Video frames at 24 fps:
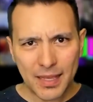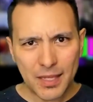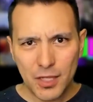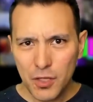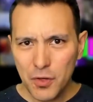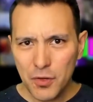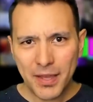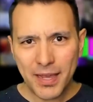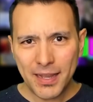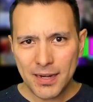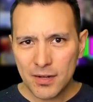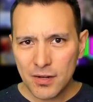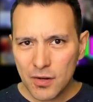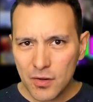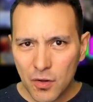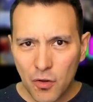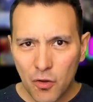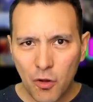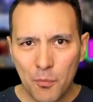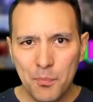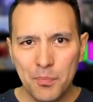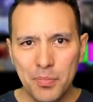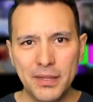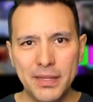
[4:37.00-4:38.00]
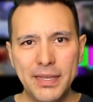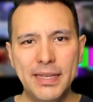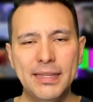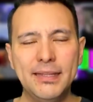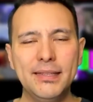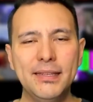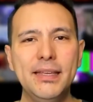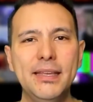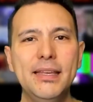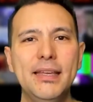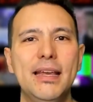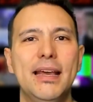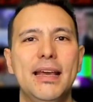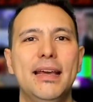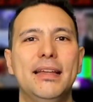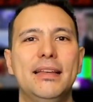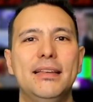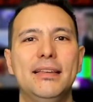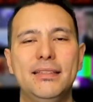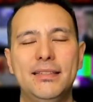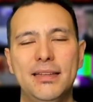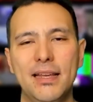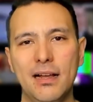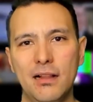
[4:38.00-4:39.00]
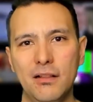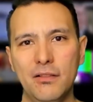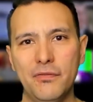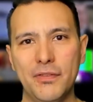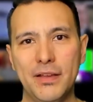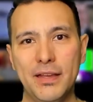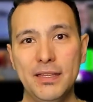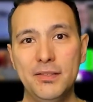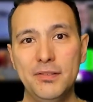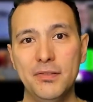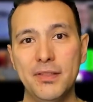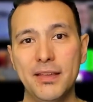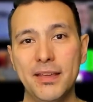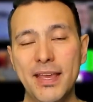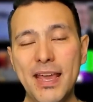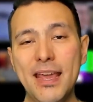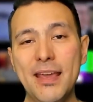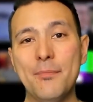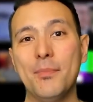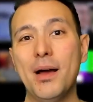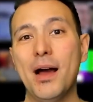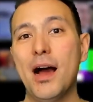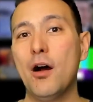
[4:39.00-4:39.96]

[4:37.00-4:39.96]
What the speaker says: you can completely delve into the game.